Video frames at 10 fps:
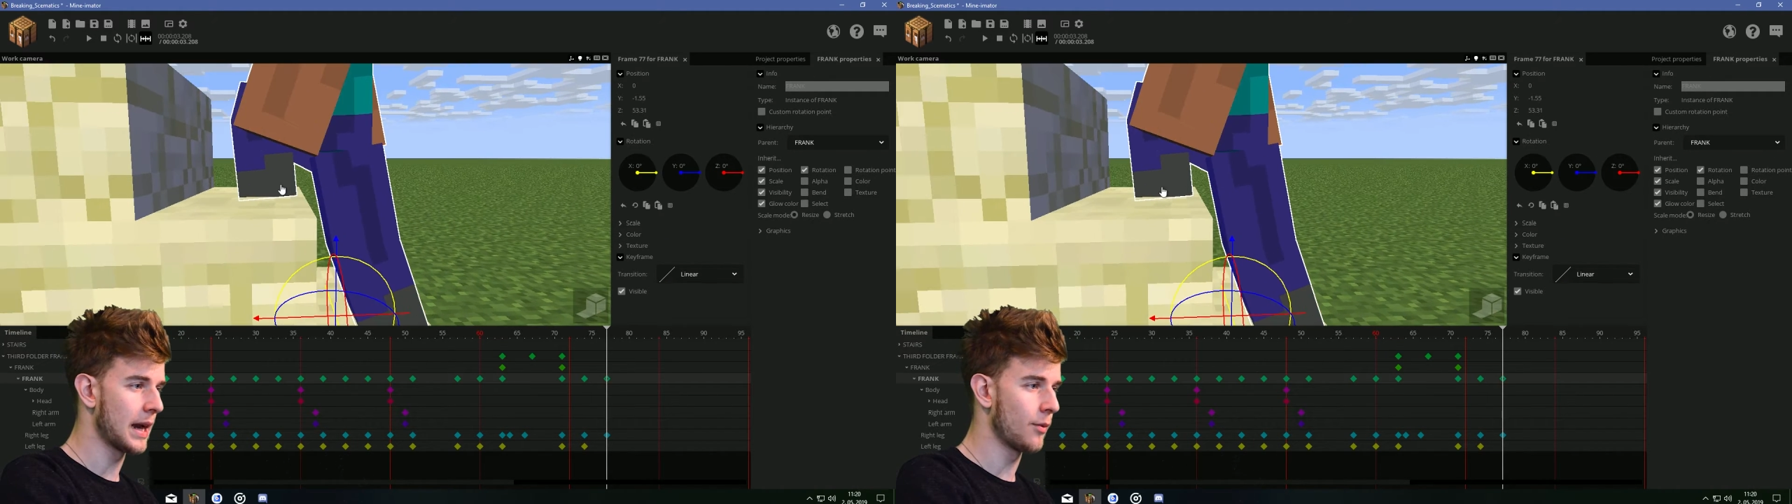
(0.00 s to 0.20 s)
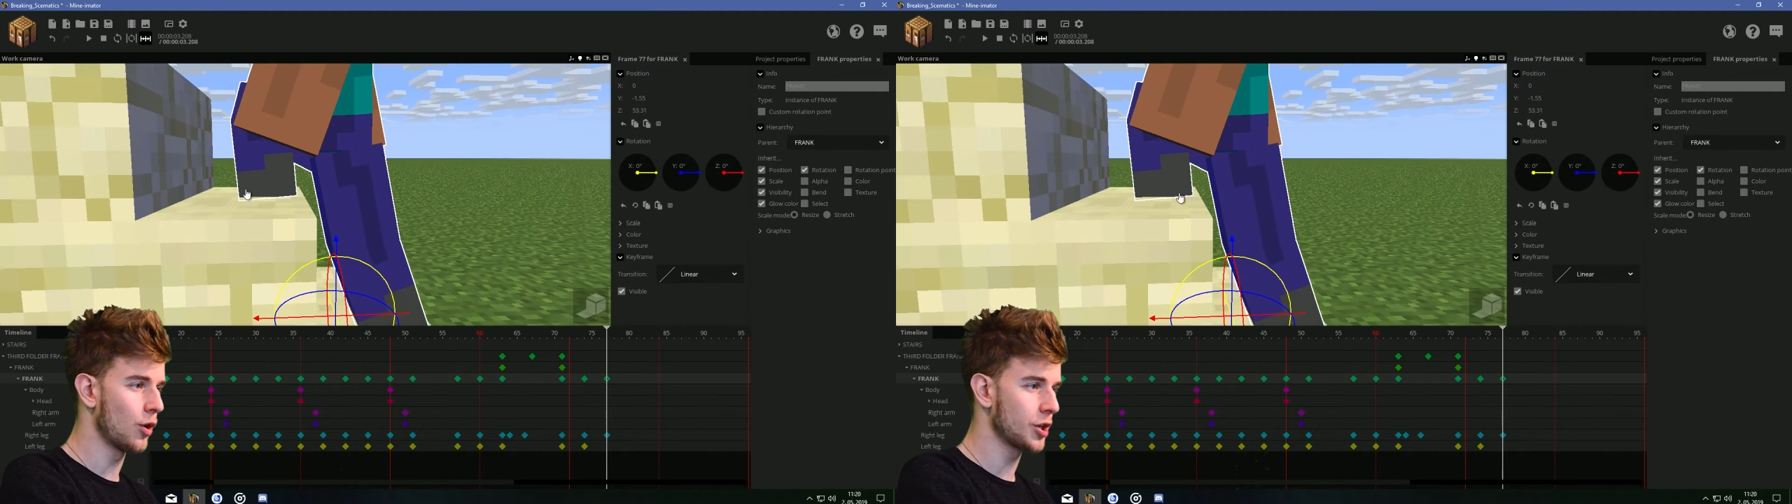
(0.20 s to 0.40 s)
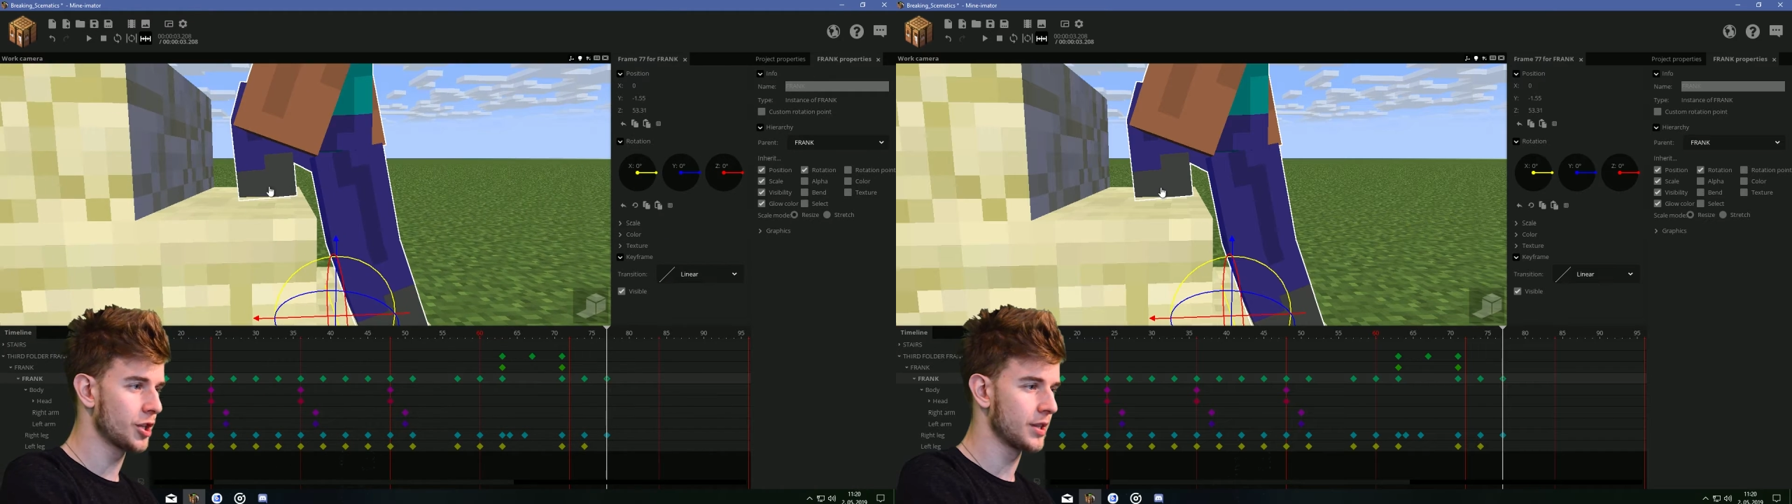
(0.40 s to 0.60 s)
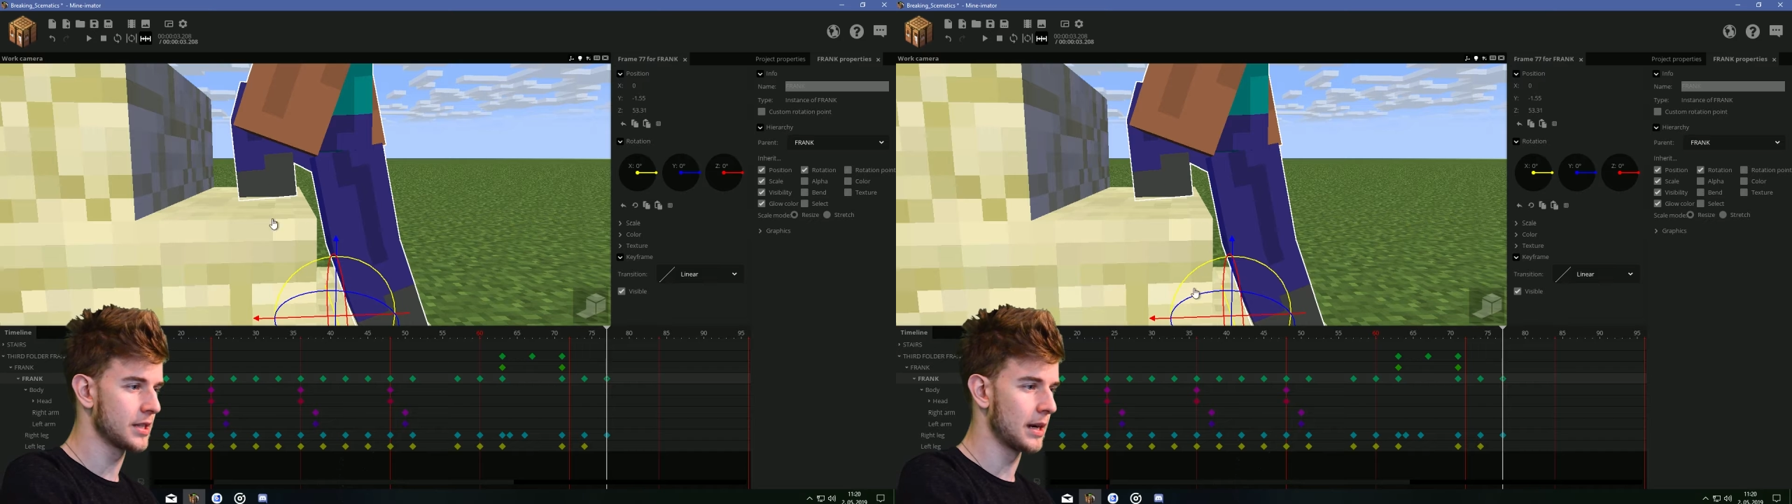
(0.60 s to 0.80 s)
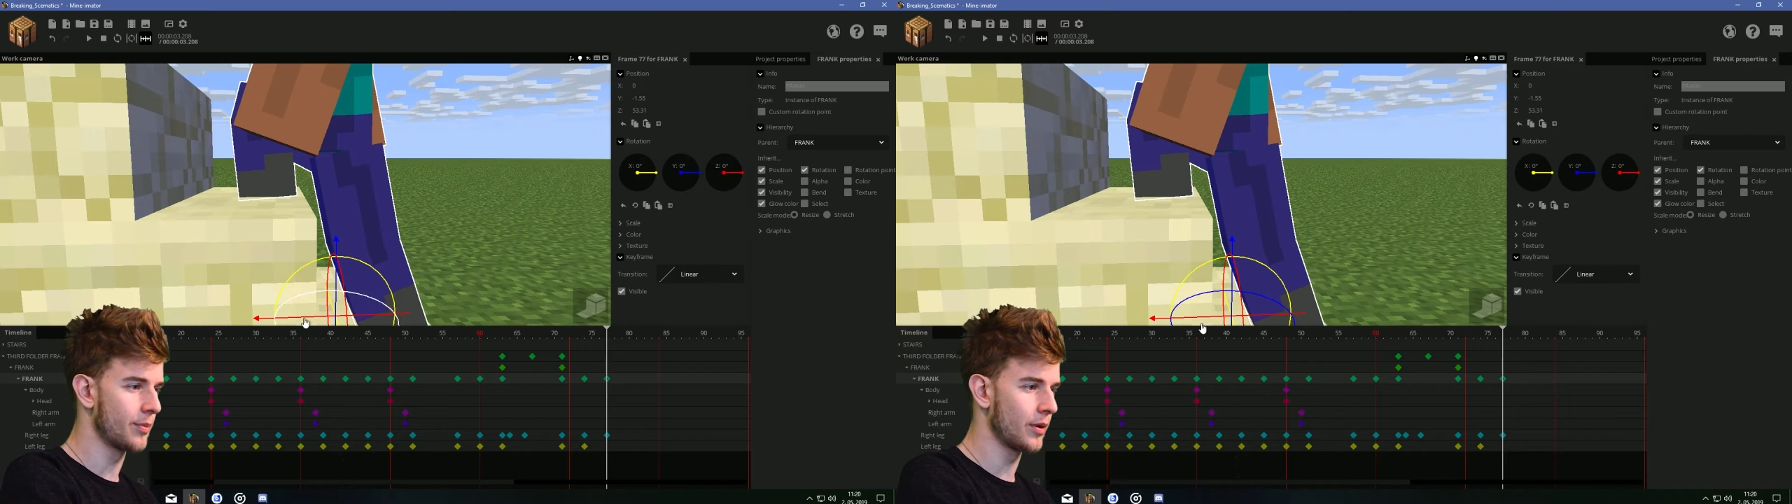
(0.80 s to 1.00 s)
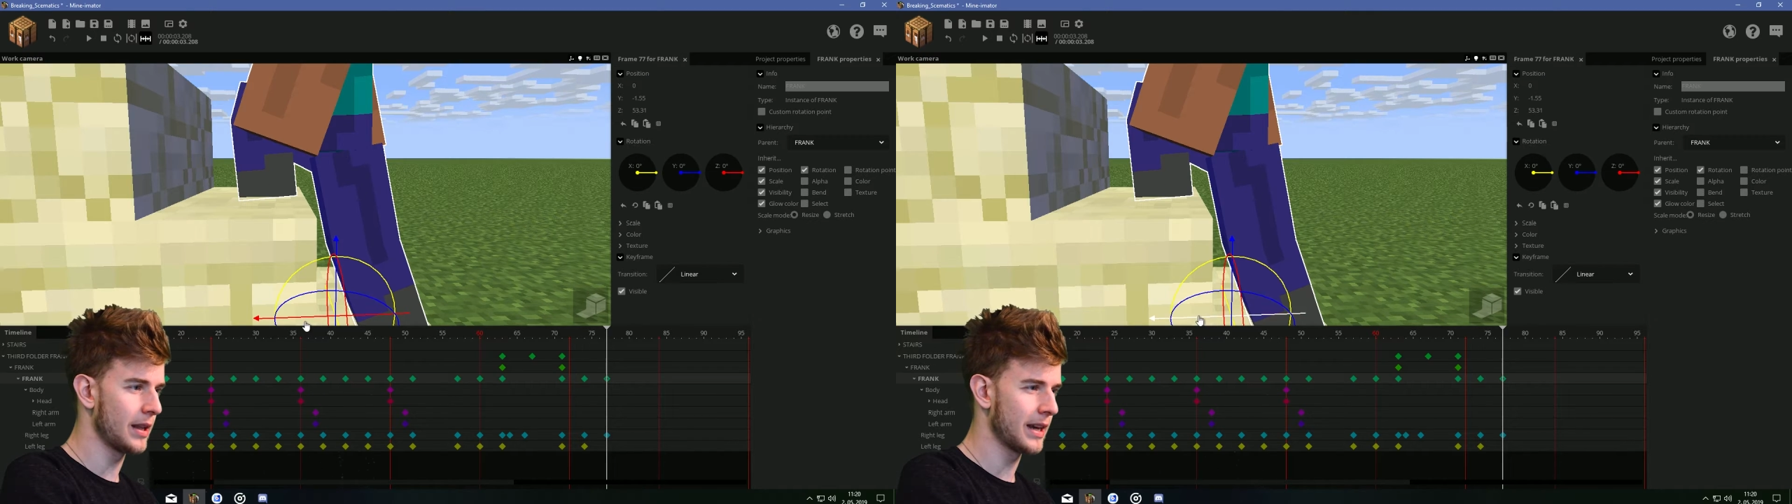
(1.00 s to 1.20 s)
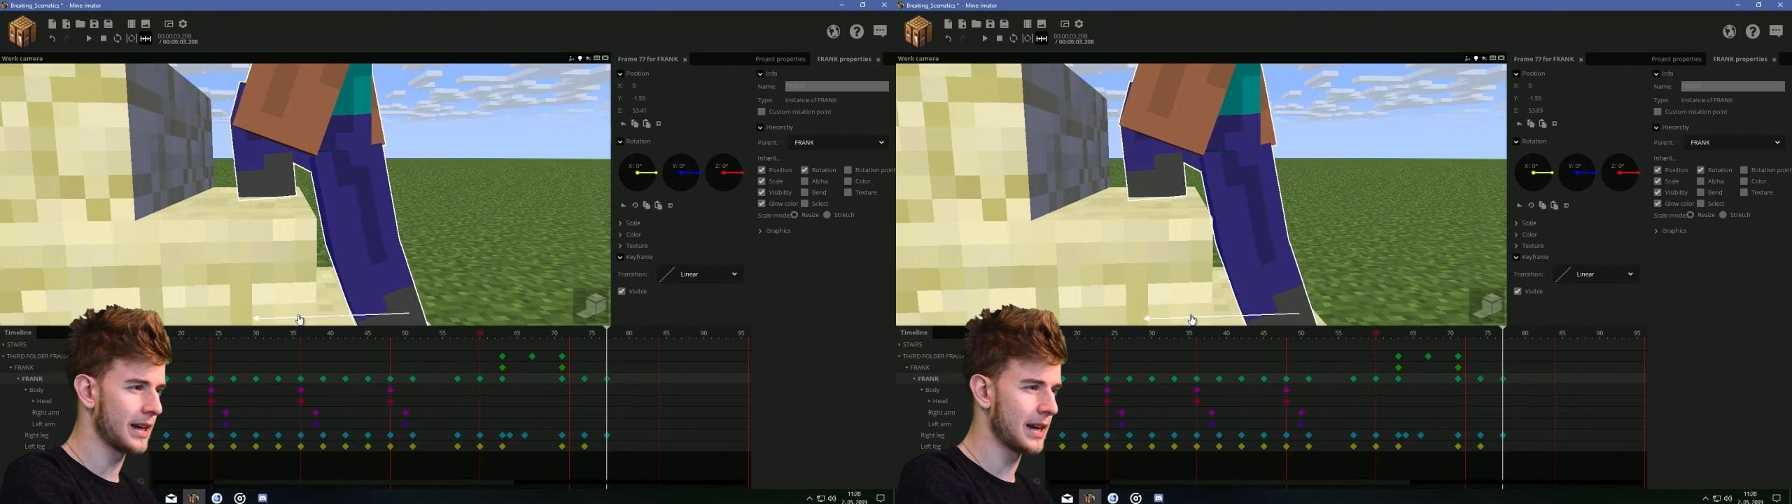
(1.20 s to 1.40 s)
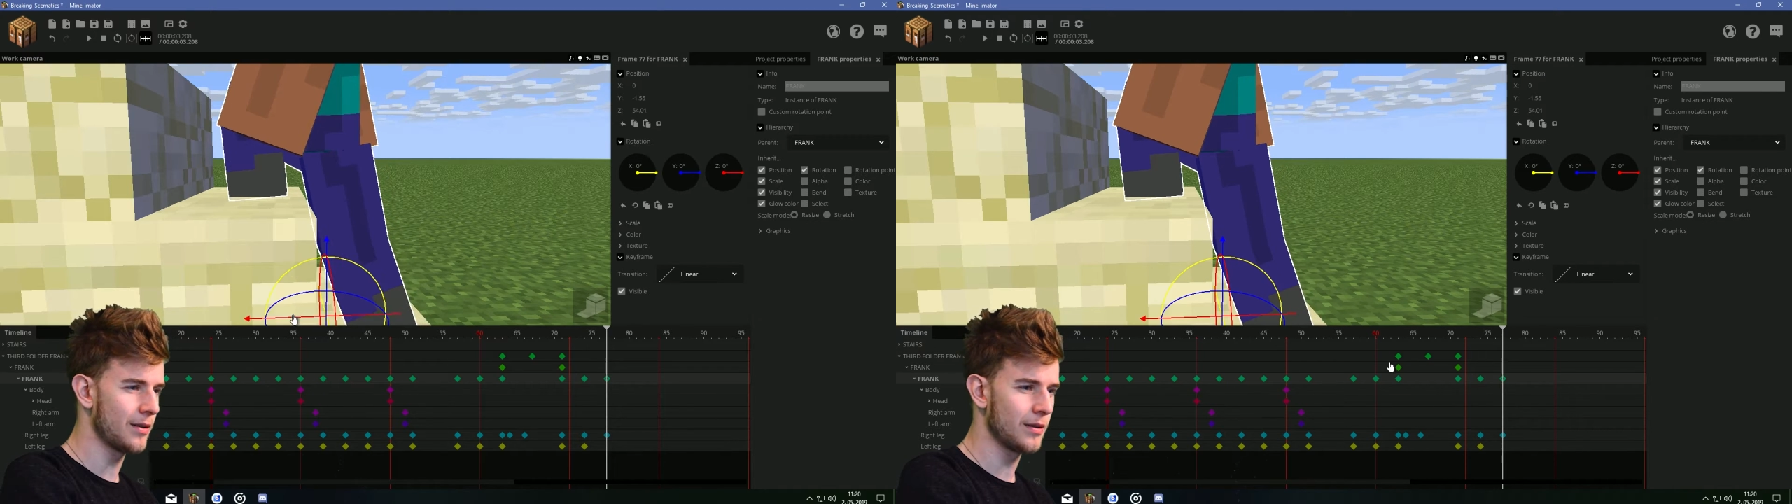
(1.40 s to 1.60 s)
I'm watching this upper leg now.